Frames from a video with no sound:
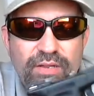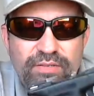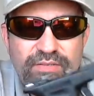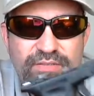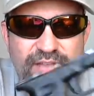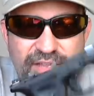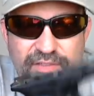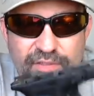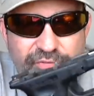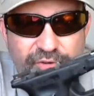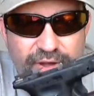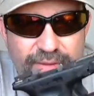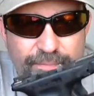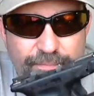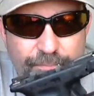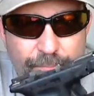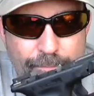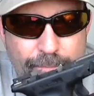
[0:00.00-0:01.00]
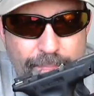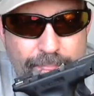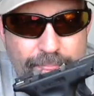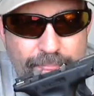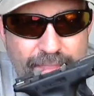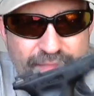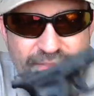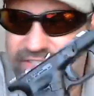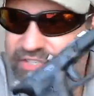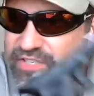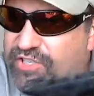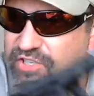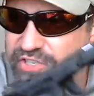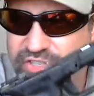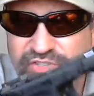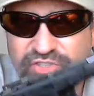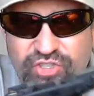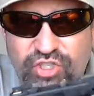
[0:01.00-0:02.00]
Take the frame, because this
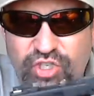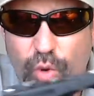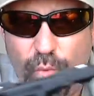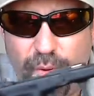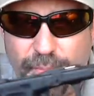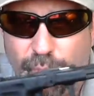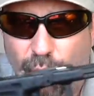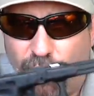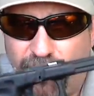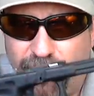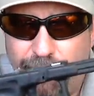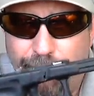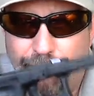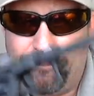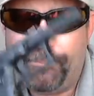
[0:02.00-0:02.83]
is so important,